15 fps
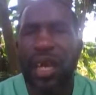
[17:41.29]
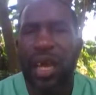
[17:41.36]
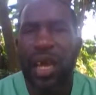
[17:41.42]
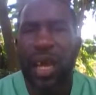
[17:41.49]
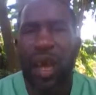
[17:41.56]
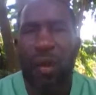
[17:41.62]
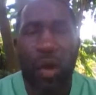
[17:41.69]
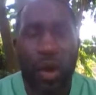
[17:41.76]

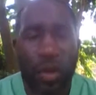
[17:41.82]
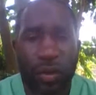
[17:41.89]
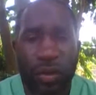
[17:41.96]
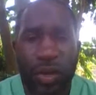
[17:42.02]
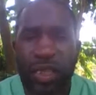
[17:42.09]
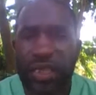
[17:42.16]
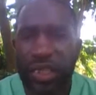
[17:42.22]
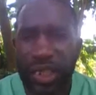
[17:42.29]
I want to
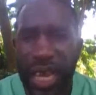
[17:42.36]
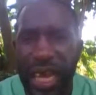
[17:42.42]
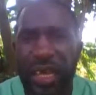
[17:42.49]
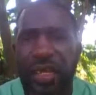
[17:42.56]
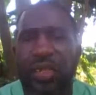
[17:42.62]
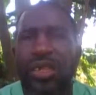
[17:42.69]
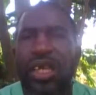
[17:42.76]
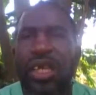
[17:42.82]
do this
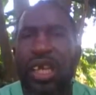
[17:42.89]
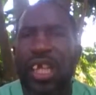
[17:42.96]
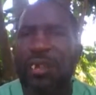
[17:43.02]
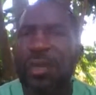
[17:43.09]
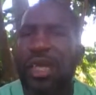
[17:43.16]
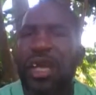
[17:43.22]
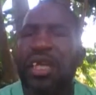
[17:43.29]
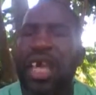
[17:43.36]
challenge
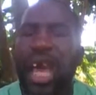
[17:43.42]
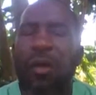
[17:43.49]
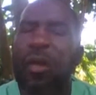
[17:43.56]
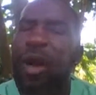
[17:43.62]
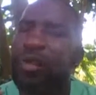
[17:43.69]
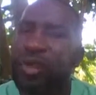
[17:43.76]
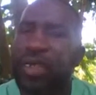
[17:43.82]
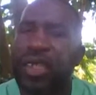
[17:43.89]
is because I
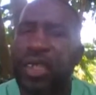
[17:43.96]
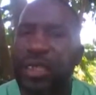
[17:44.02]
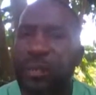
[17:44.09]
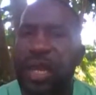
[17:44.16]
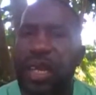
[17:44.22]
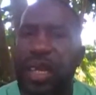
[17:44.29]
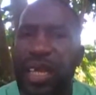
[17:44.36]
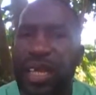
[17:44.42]
want to
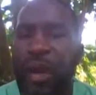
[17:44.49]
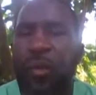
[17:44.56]
dispel that.